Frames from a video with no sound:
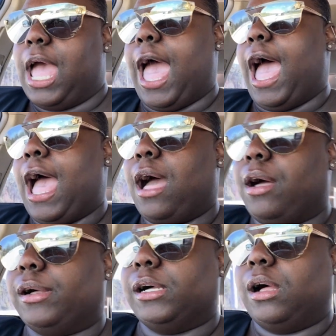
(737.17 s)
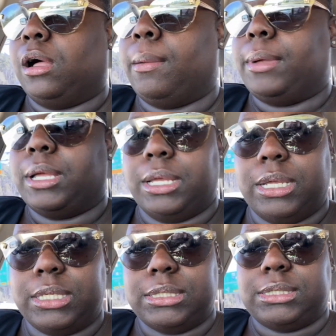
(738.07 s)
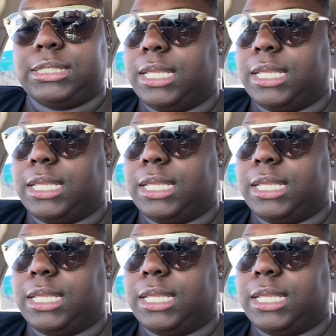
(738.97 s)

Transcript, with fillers: i'll um, see